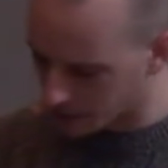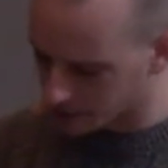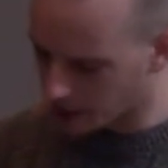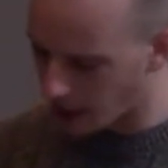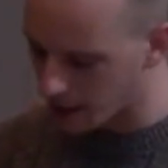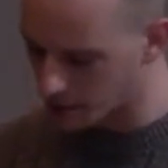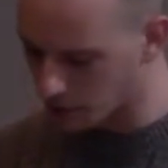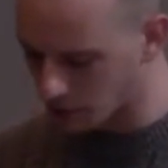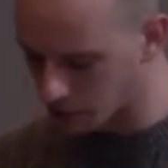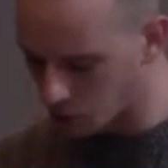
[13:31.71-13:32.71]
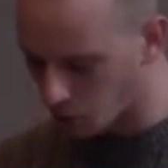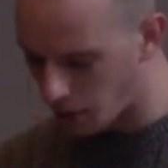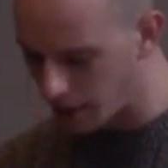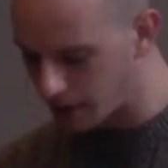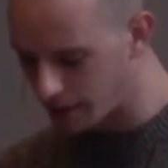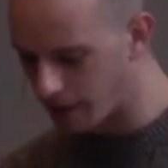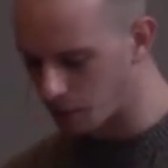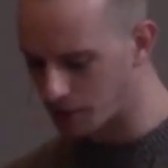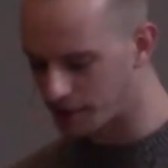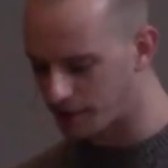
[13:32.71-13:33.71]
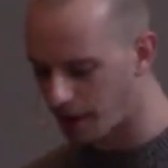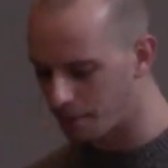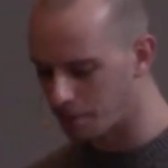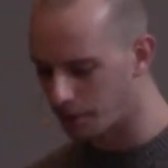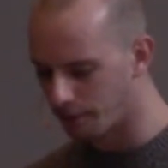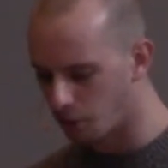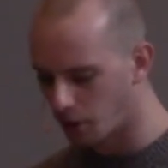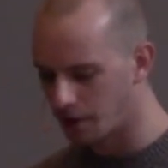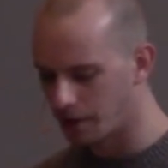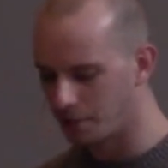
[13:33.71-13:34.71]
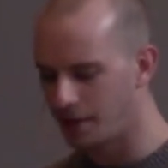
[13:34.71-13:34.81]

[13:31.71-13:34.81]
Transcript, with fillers: his eyes on the joy that was set before him,